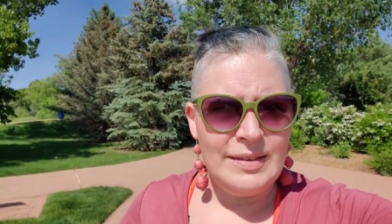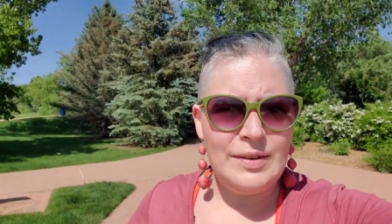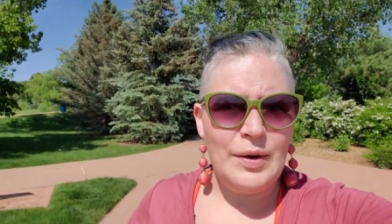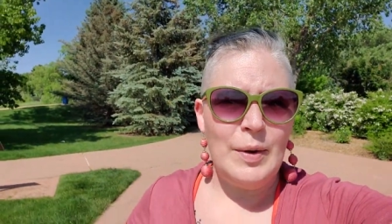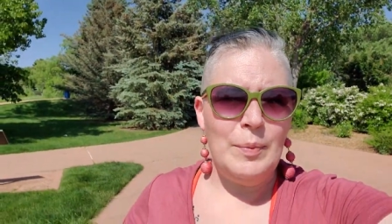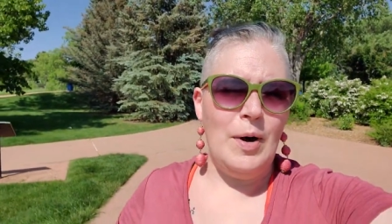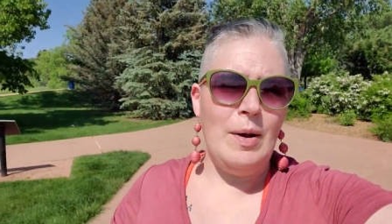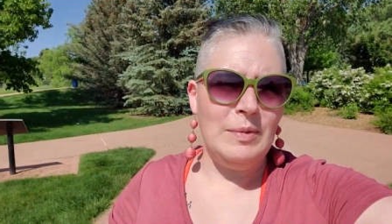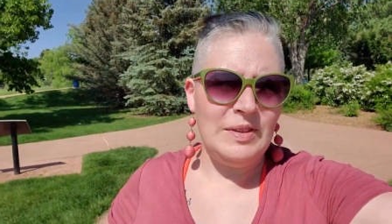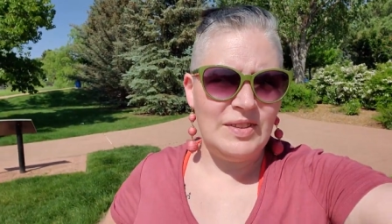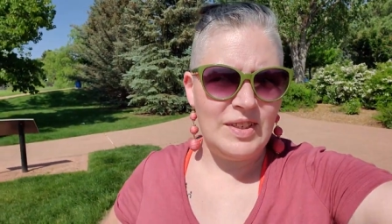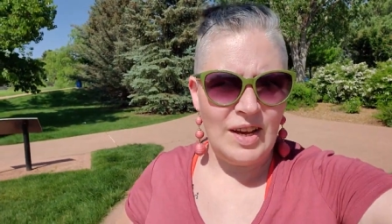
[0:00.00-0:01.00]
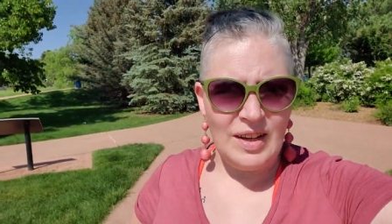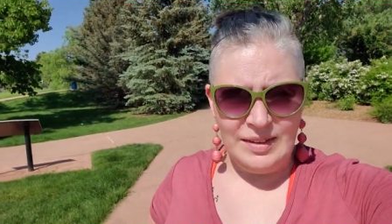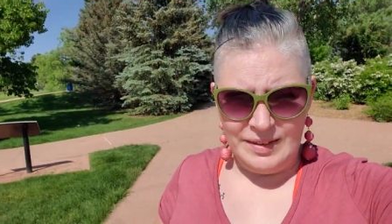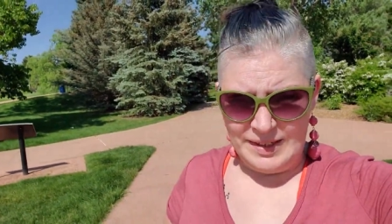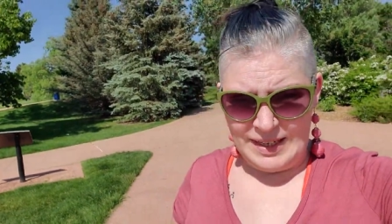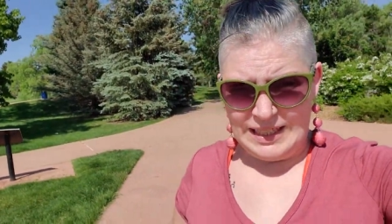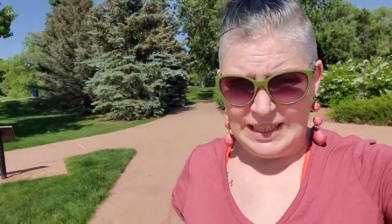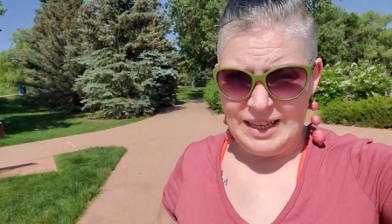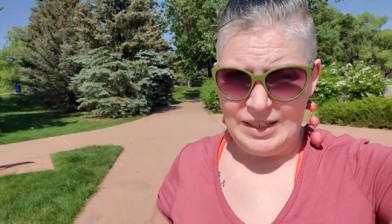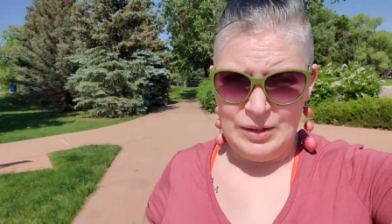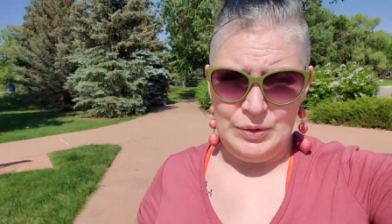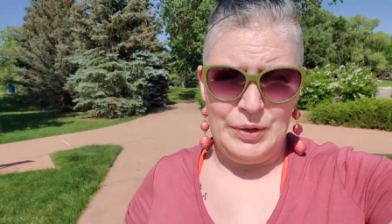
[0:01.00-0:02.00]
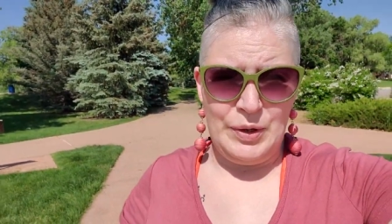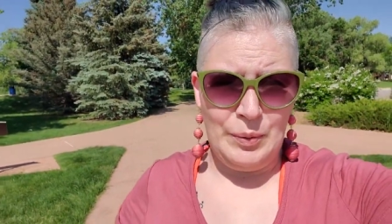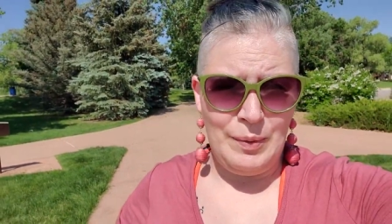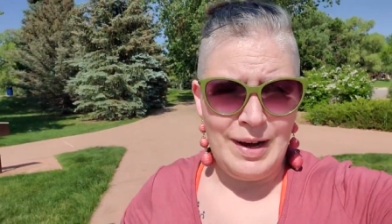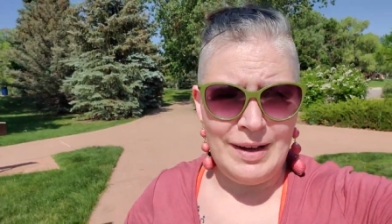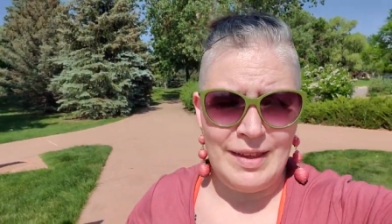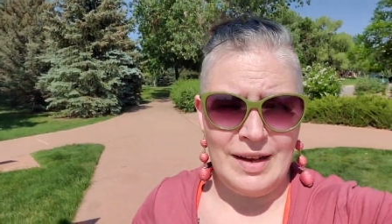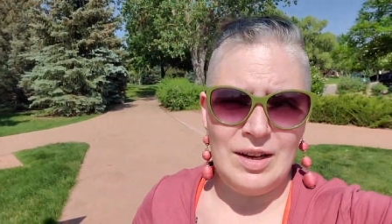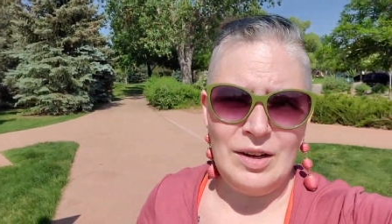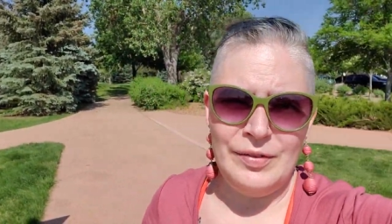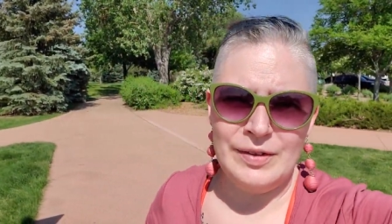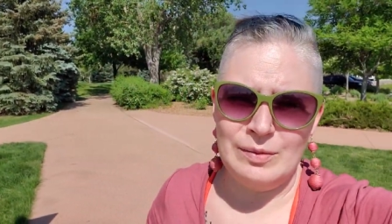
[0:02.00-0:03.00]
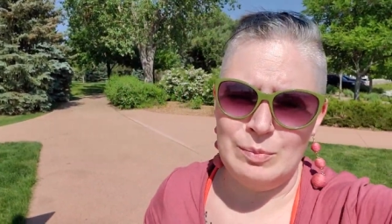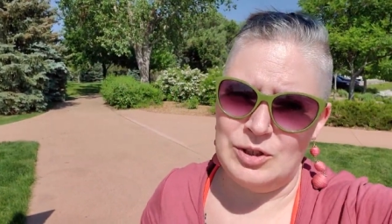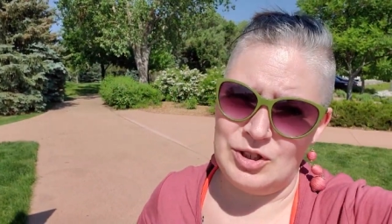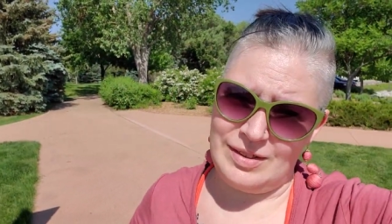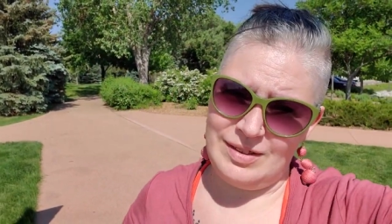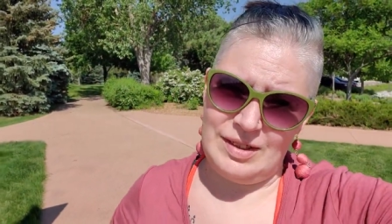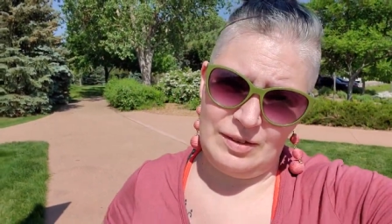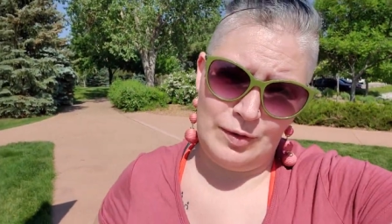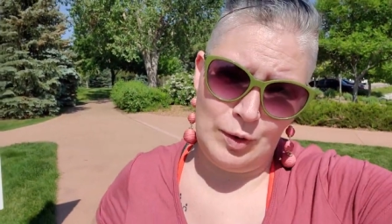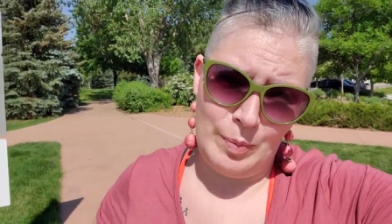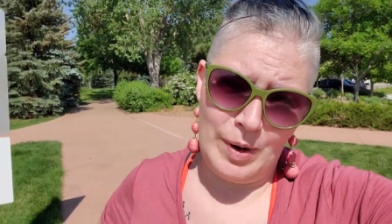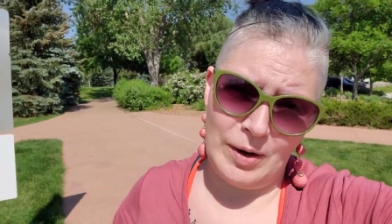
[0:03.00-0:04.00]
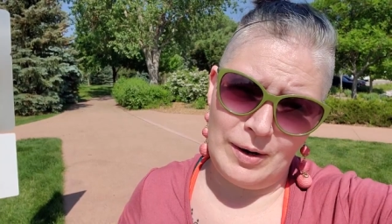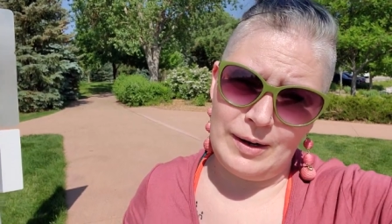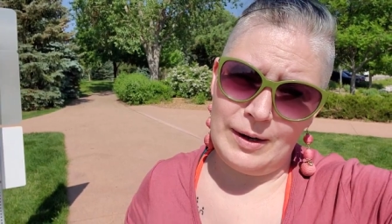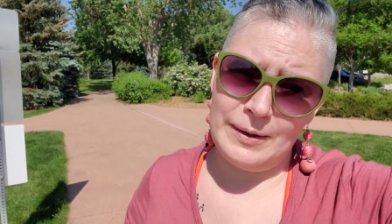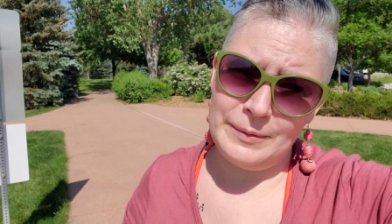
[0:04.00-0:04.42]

So I promised y'all I'd let you know why they called this Majestic View Park.